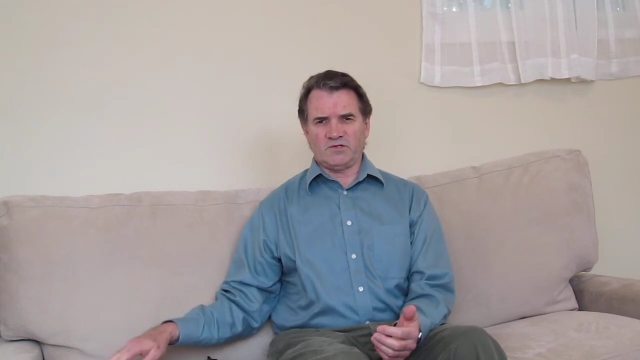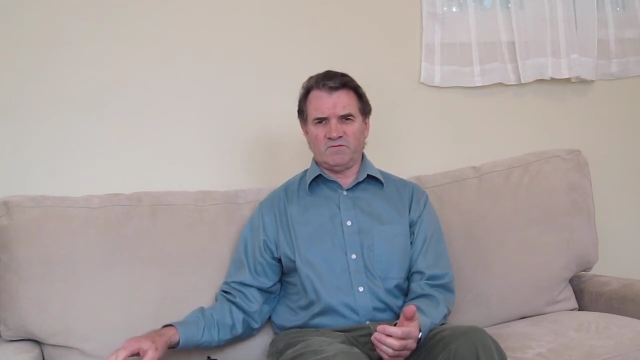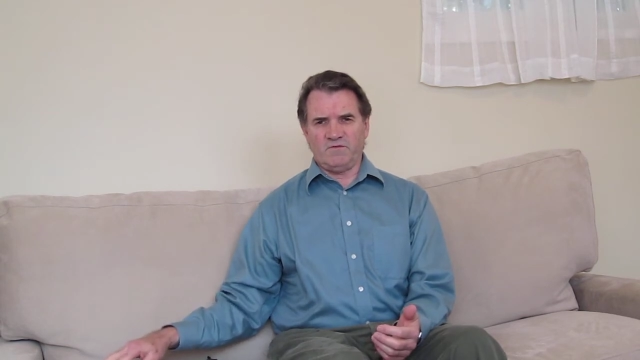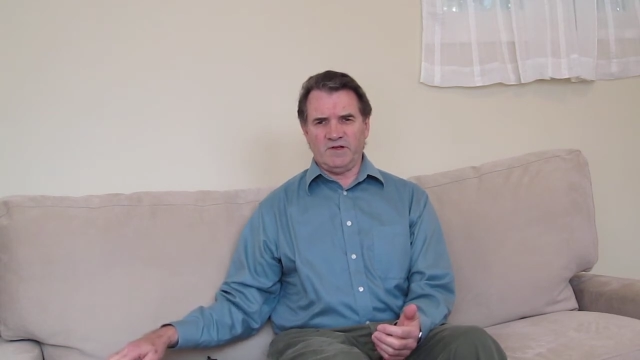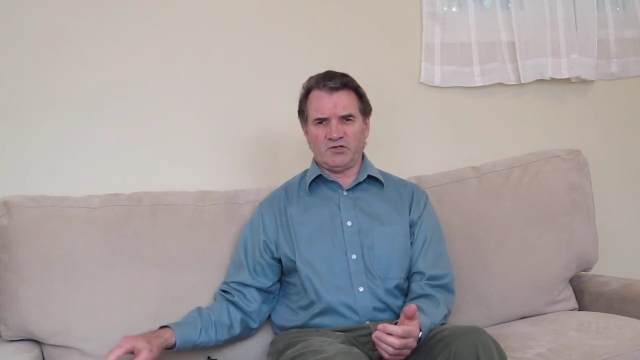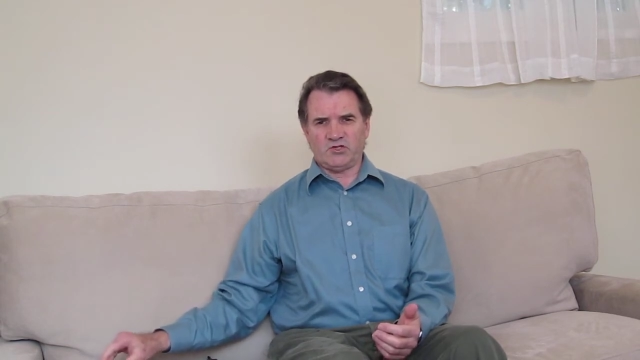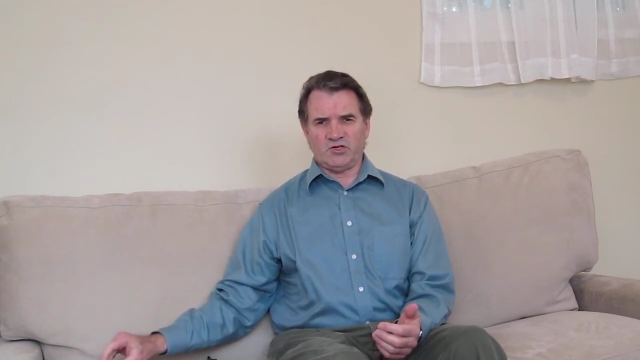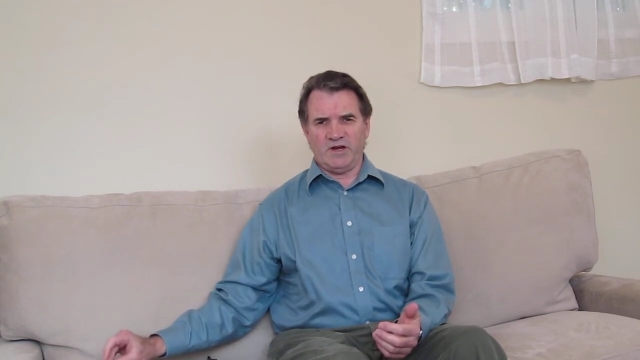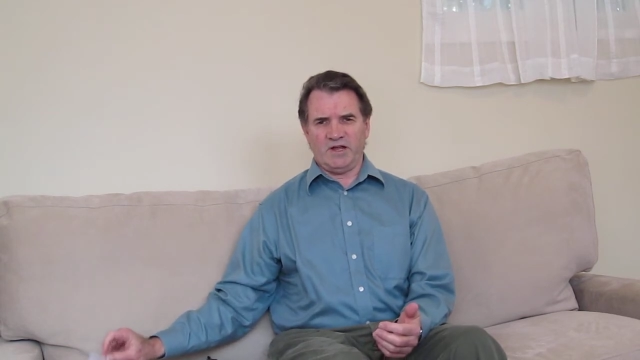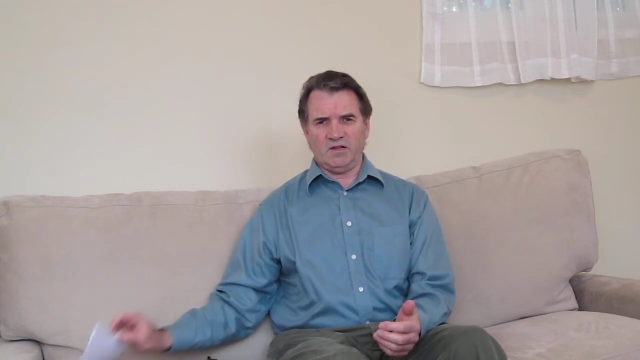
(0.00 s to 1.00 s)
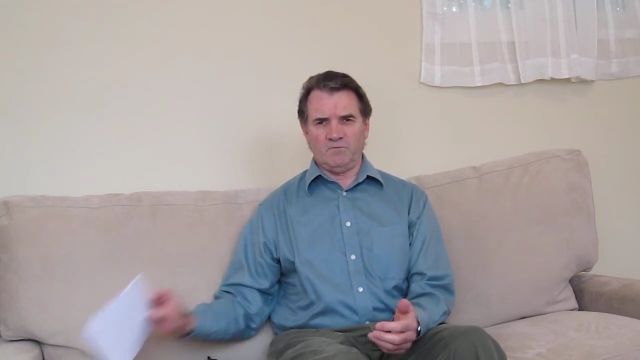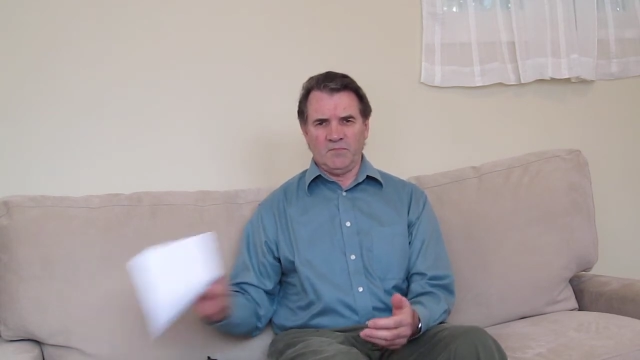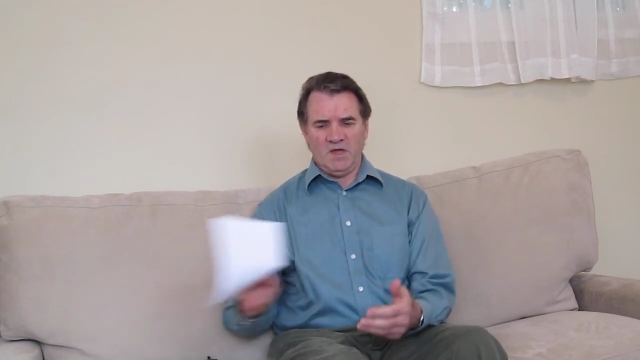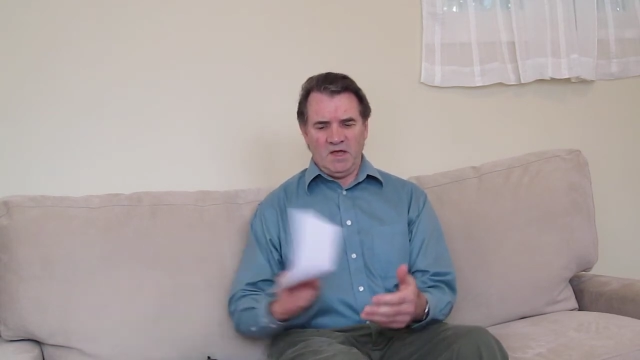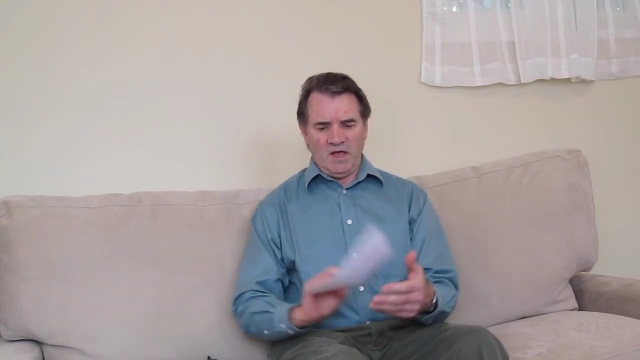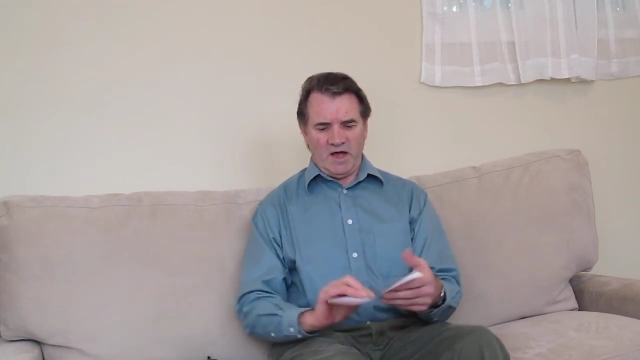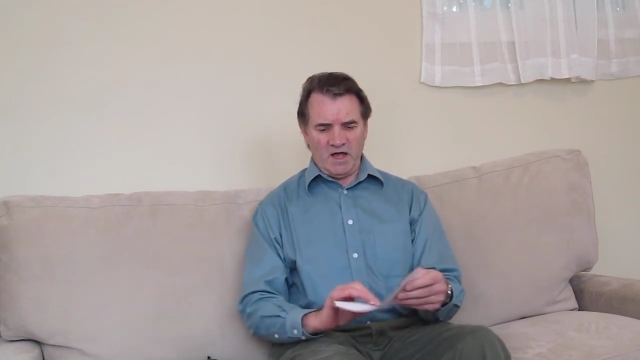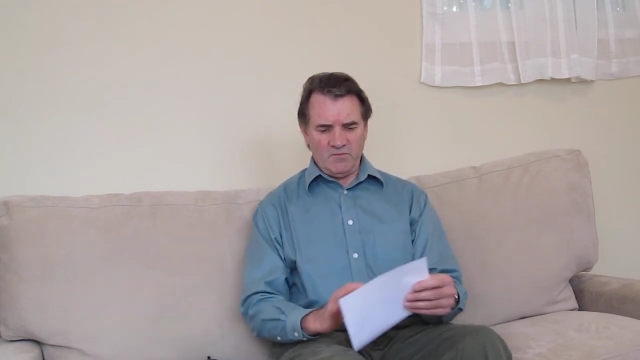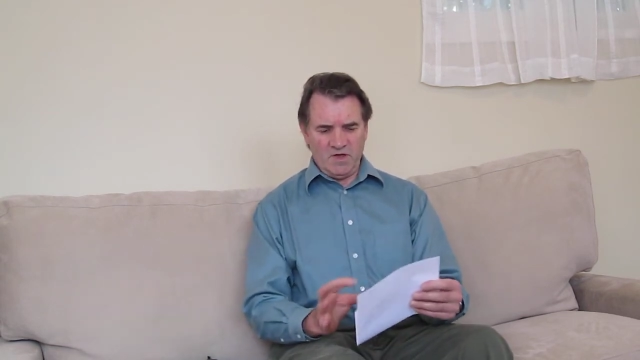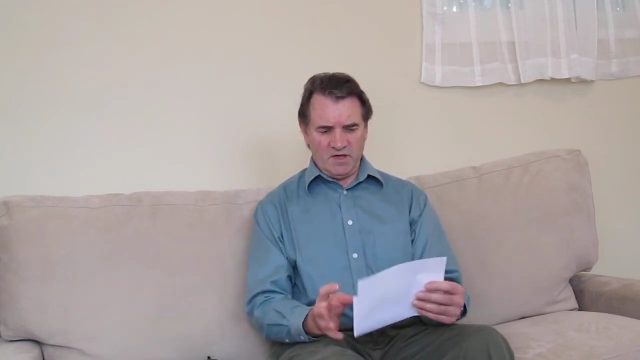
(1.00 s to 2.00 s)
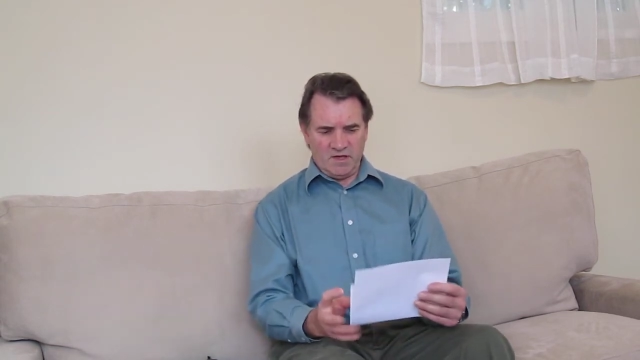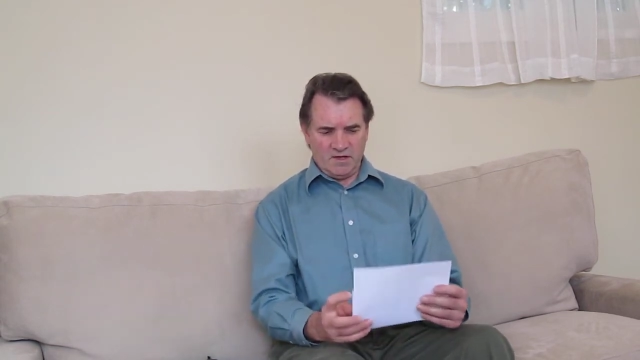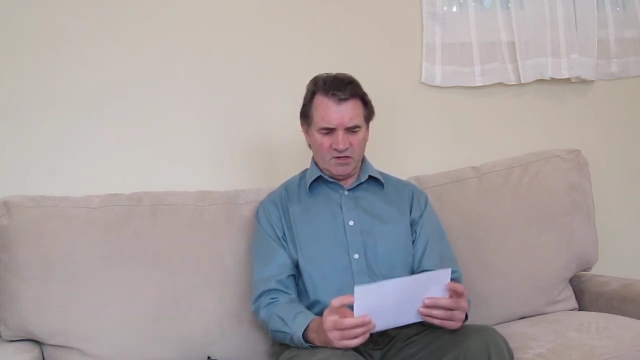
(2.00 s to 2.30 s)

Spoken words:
Defense channel. I'm making